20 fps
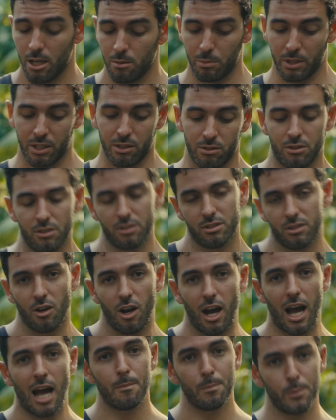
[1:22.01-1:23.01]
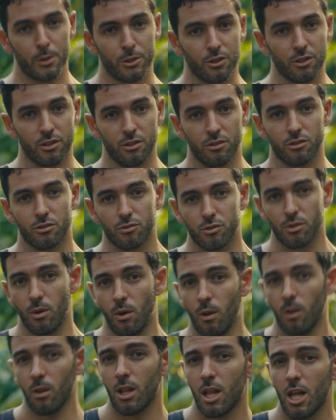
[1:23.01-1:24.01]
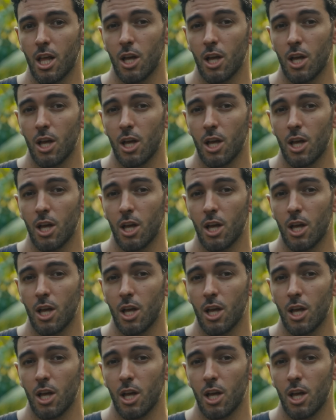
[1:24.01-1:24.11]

because there's no aperture control,